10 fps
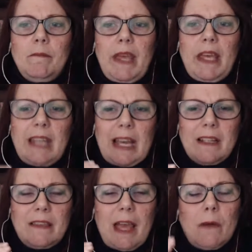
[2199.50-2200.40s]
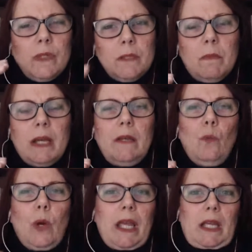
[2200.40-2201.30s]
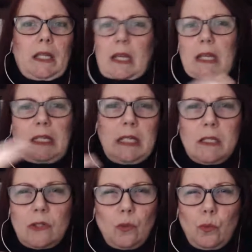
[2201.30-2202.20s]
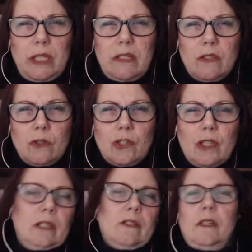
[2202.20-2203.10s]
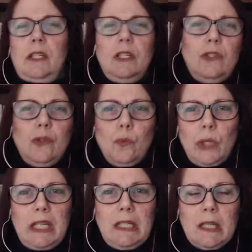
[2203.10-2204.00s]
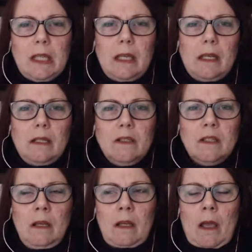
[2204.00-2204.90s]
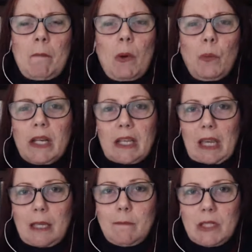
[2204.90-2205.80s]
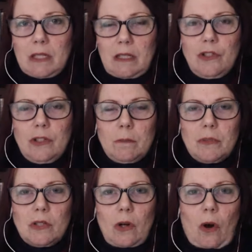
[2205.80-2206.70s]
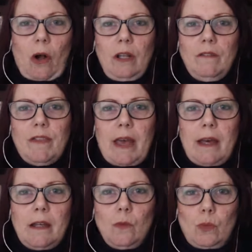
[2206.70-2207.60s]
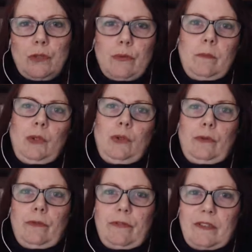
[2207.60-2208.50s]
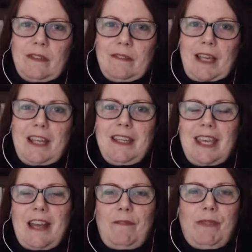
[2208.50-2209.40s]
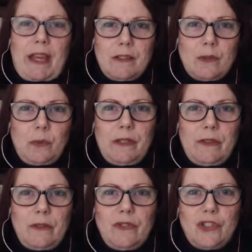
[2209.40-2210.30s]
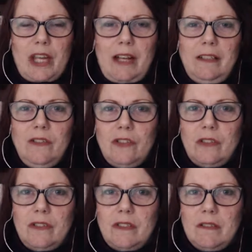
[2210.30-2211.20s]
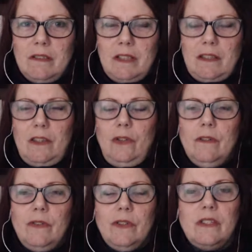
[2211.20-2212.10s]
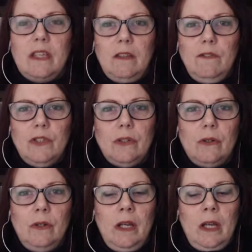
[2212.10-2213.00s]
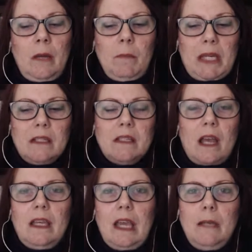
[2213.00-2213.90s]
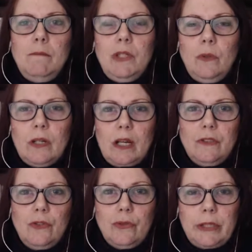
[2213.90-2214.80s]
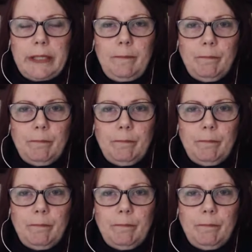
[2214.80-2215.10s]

that was my way. Like, I needed to research things, I needed to read things. But when I came to Egypt, all of that was removed. And again, that's one of those challenges that the universe gives you, because I came to a country,